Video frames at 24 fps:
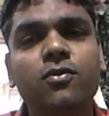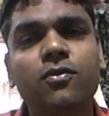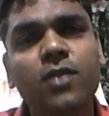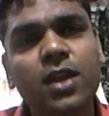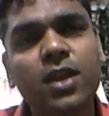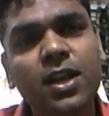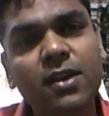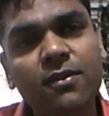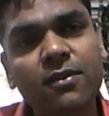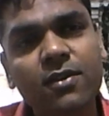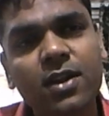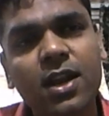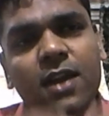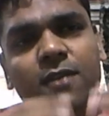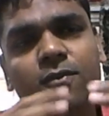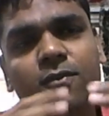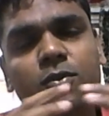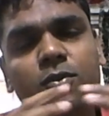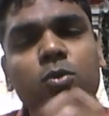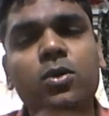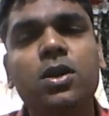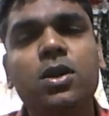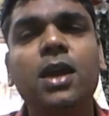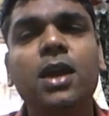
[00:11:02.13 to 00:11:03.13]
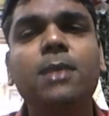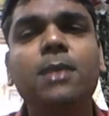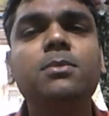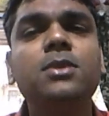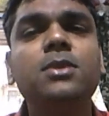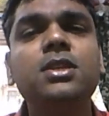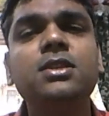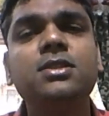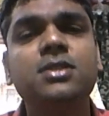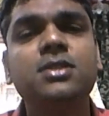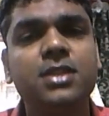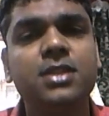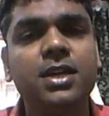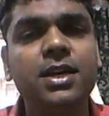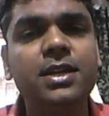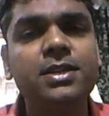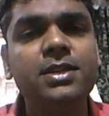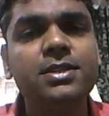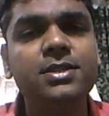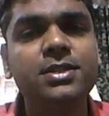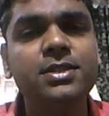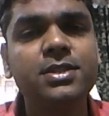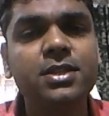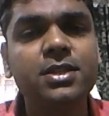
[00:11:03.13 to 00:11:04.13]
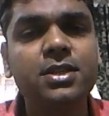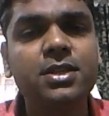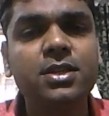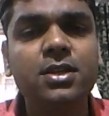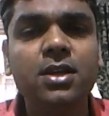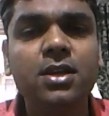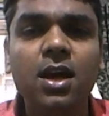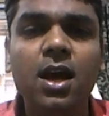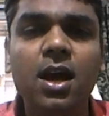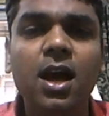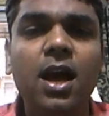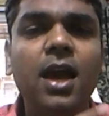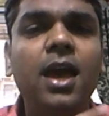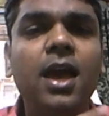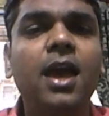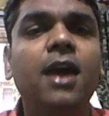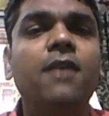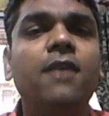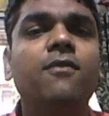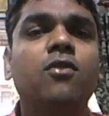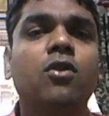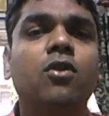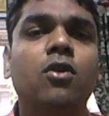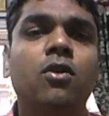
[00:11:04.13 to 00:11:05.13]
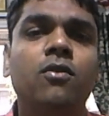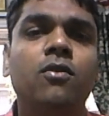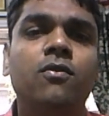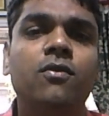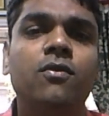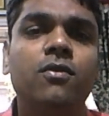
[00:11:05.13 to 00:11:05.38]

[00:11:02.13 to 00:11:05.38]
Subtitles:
Whenever I have to climb these stairs, I have cough.